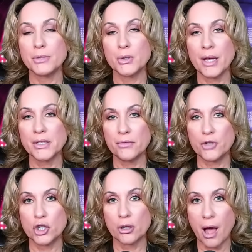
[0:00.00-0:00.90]
so as of
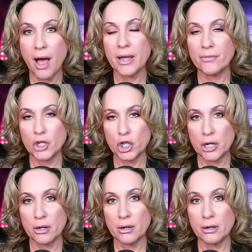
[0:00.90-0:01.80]
July of this
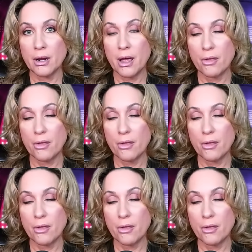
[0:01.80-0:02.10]
year,